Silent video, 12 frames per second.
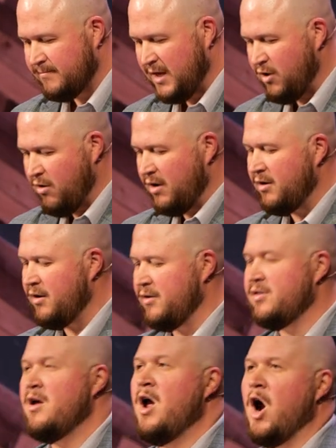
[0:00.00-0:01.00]
here on
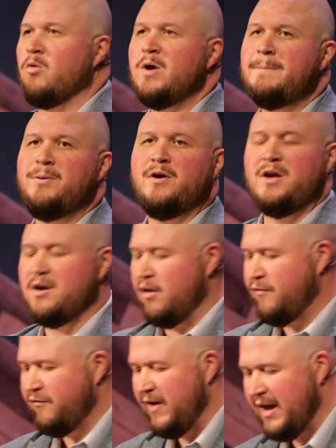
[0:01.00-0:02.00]
earth? Are we putting
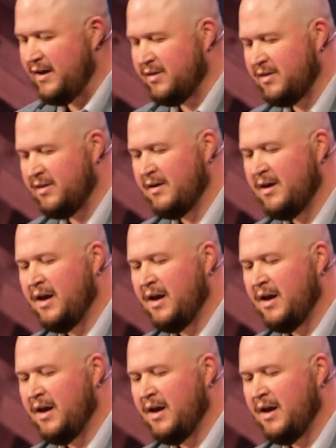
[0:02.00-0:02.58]
our faith